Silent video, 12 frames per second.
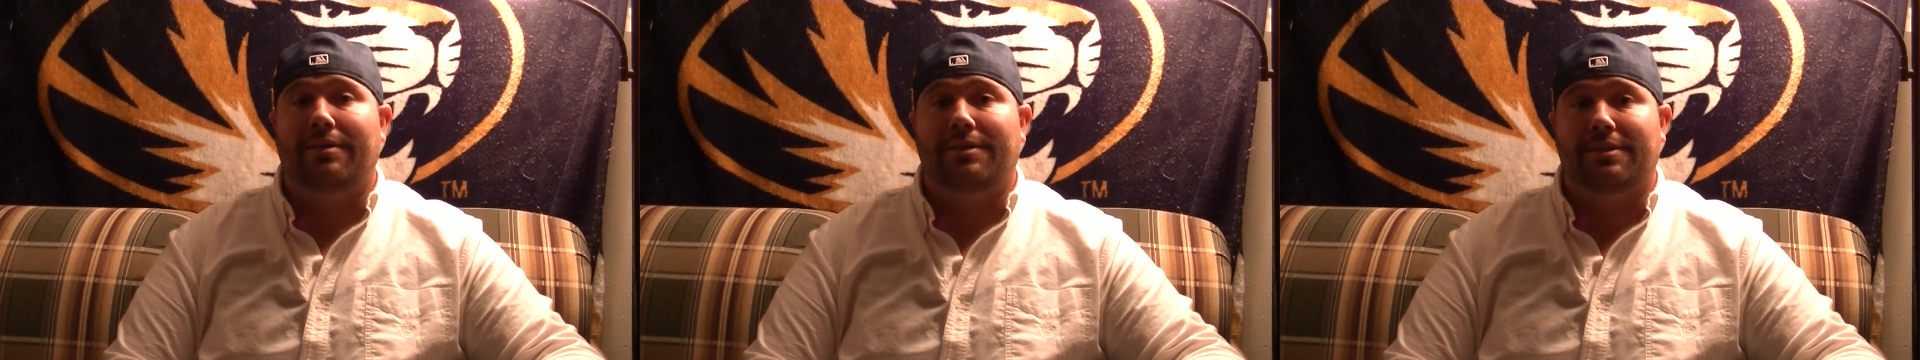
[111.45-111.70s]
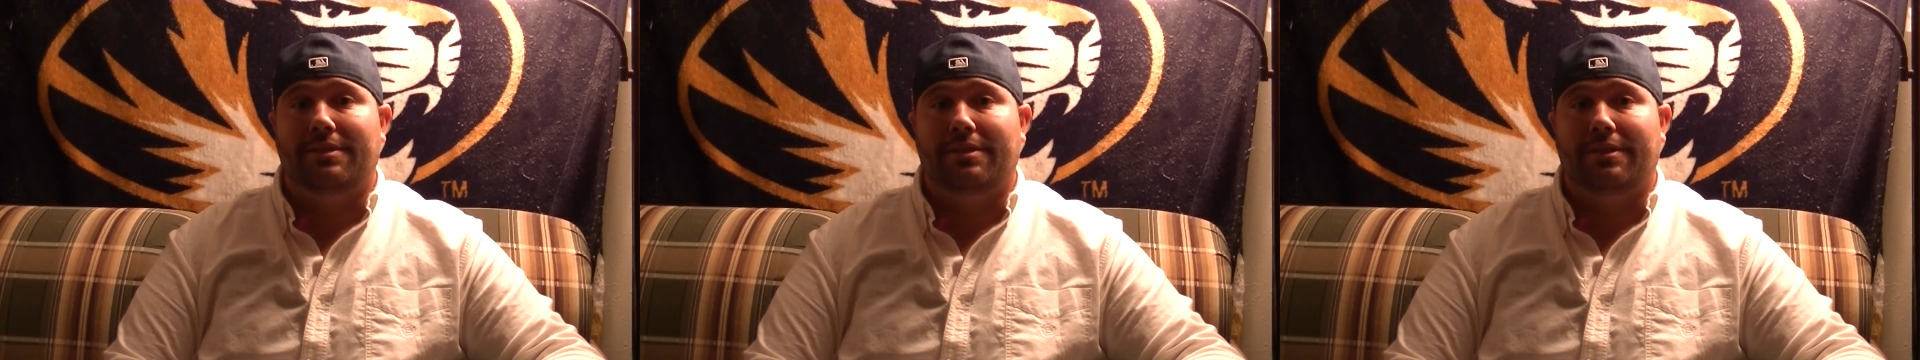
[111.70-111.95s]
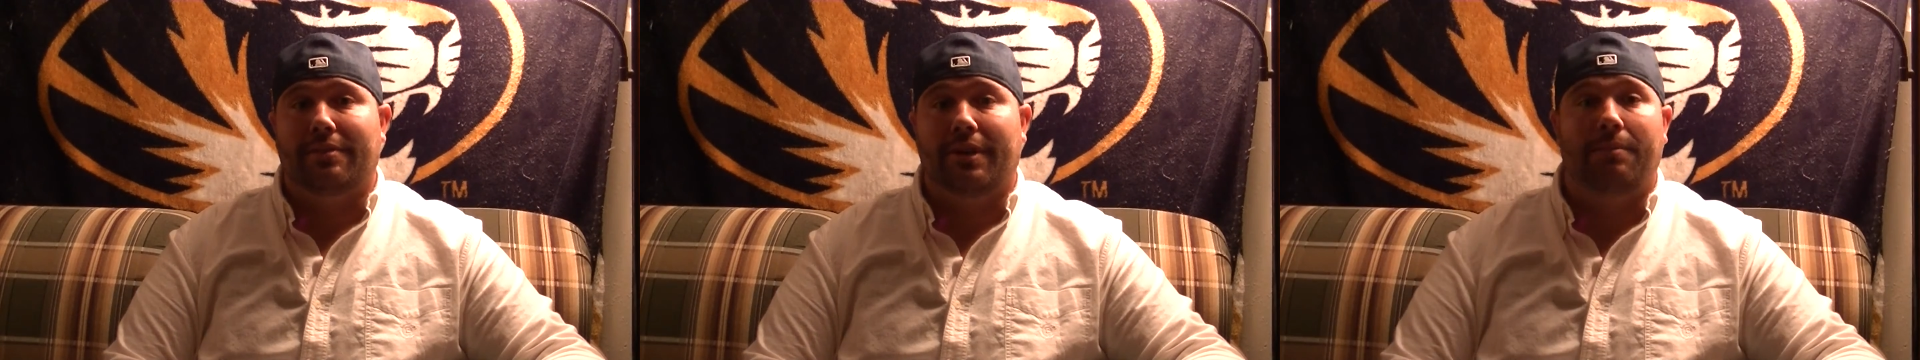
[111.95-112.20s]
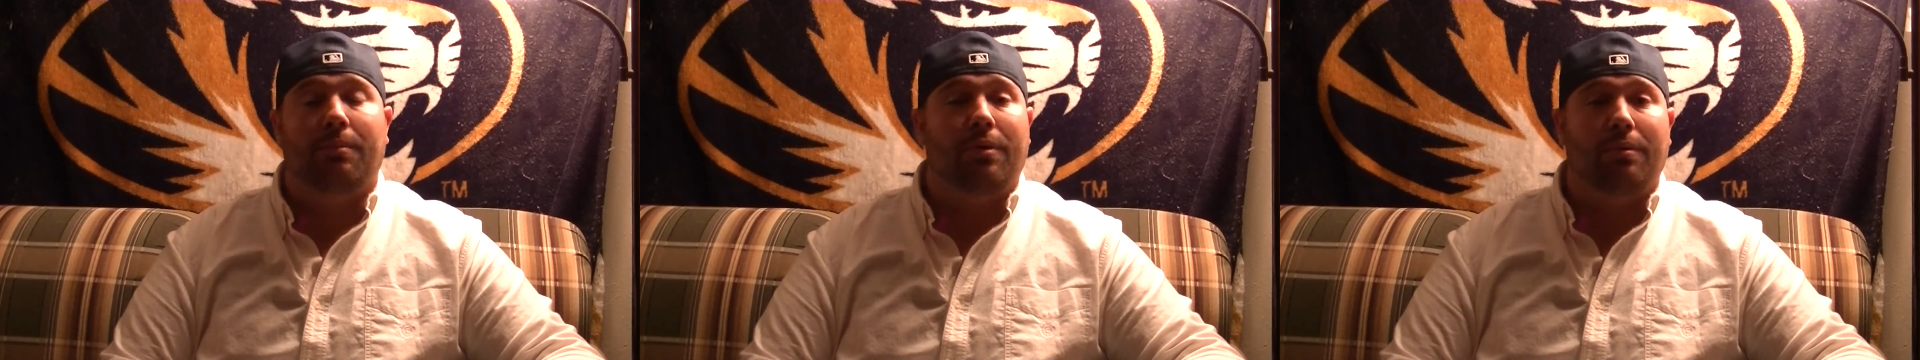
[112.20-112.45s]
just to
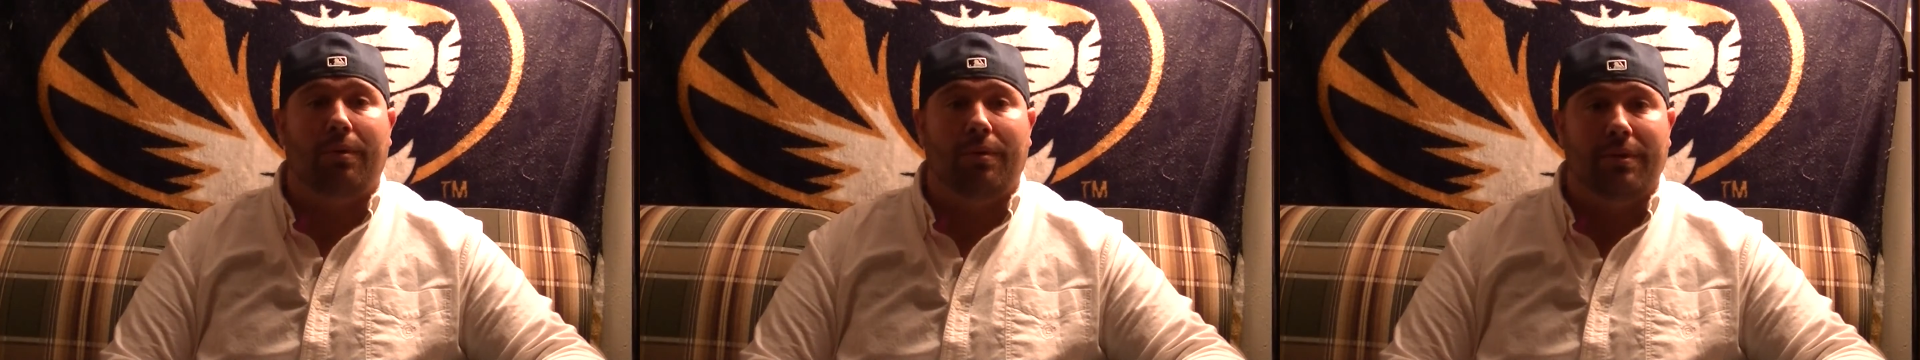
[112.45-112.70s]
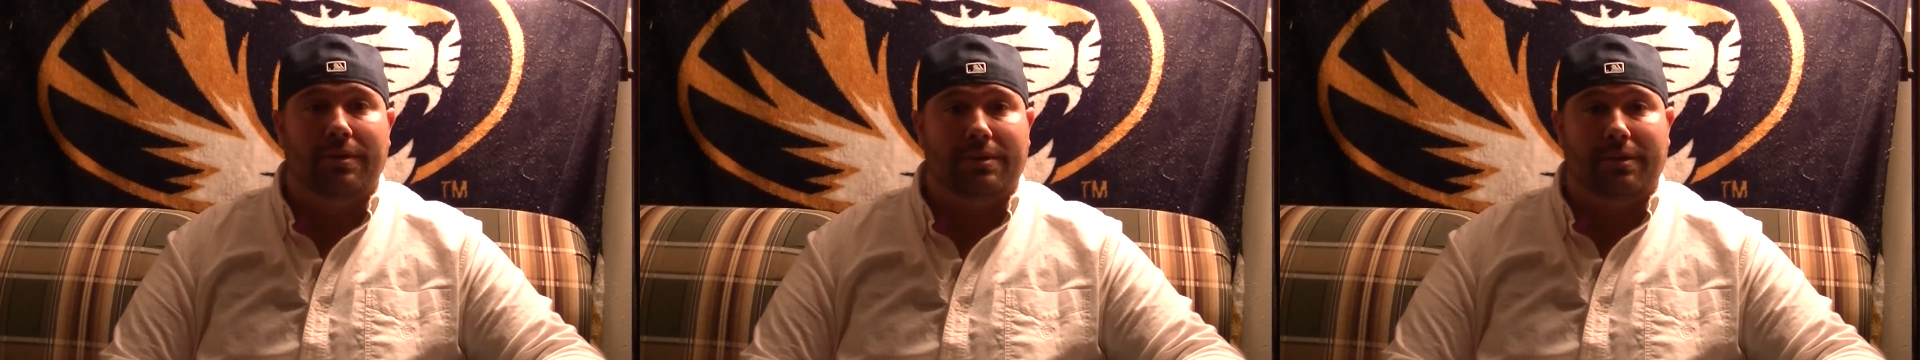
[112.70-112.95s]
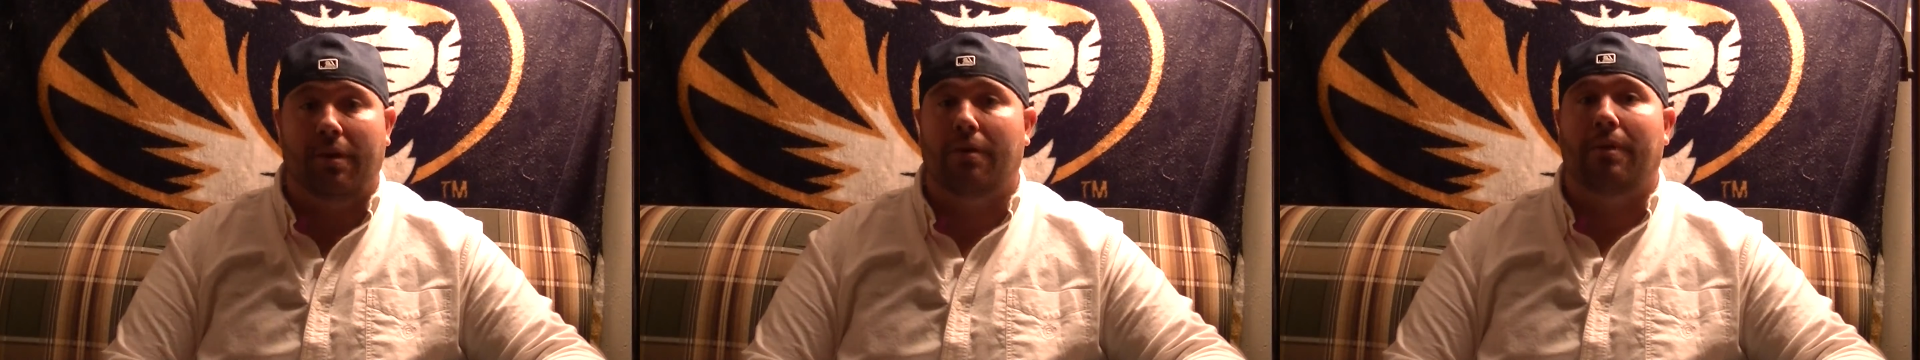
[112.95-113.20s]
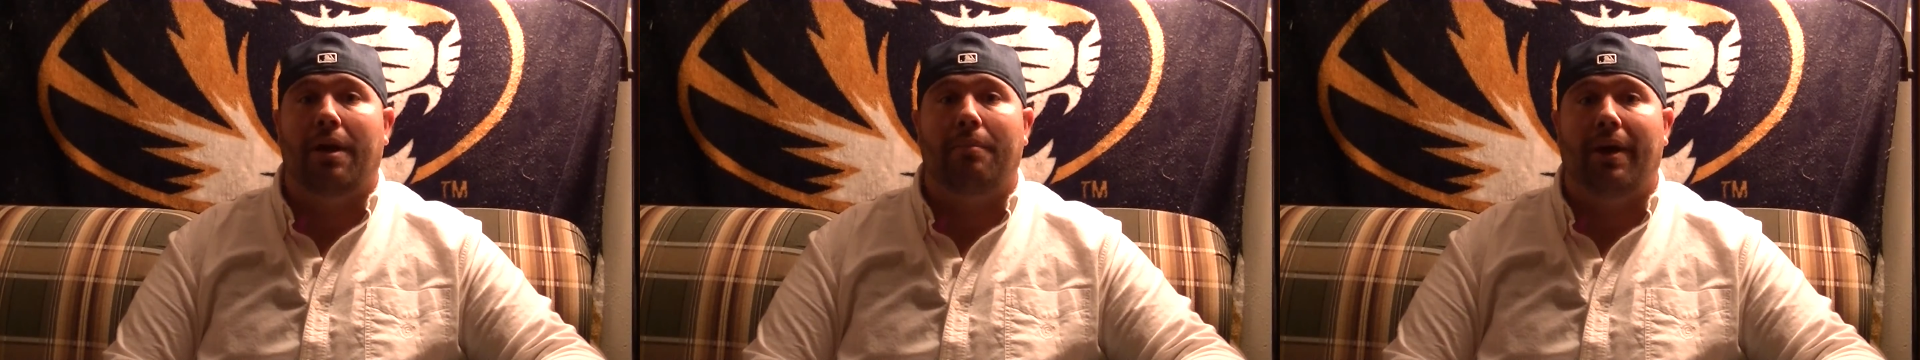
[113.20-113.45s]
create more warrants and
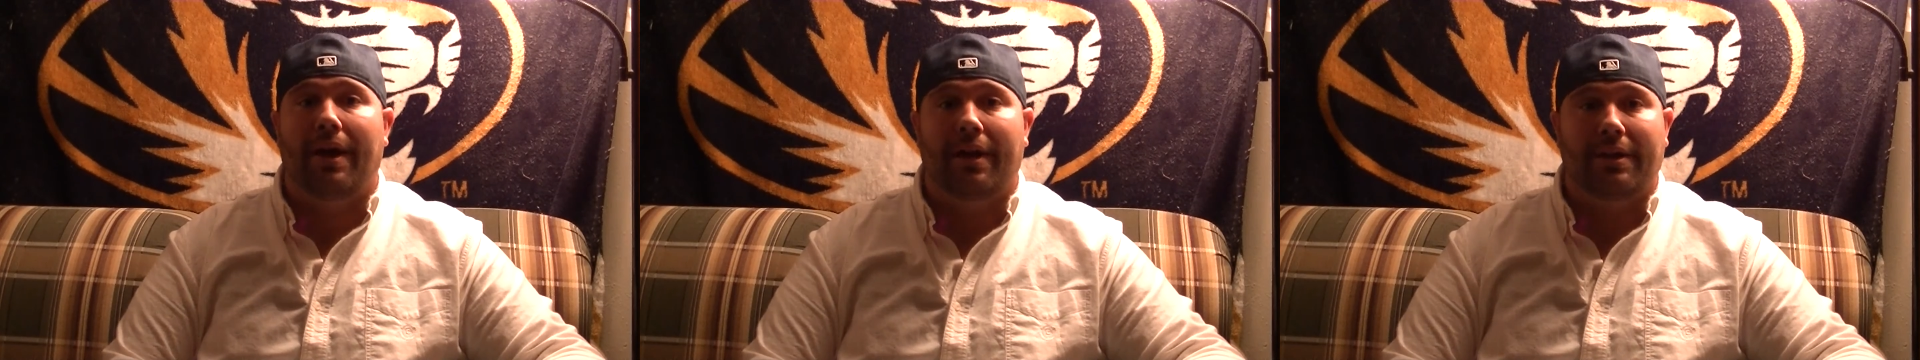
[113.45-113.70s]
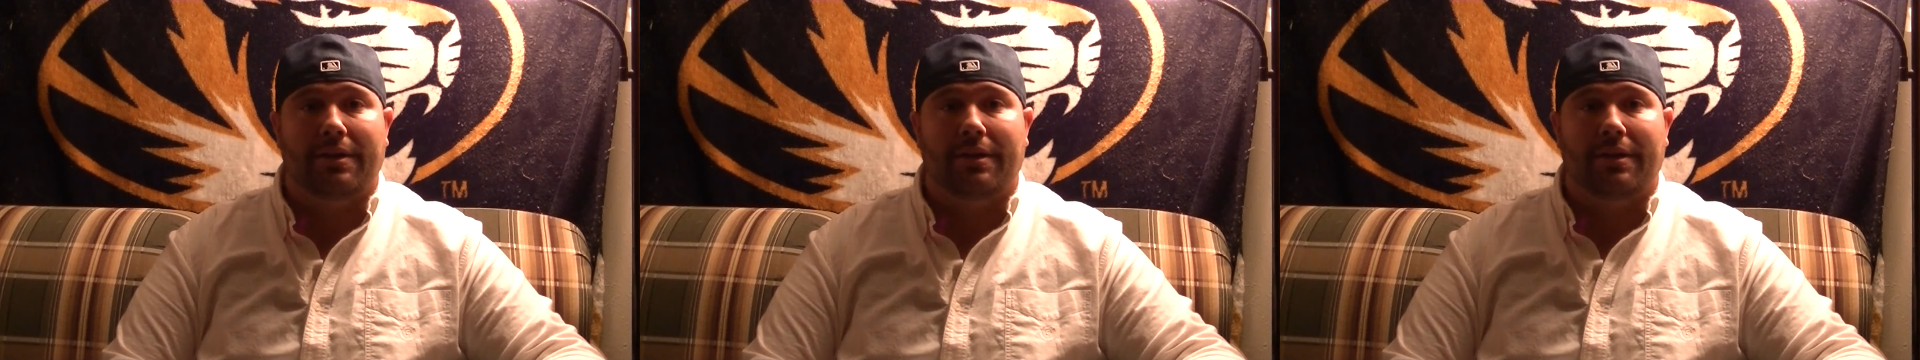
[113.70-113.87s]
go right back.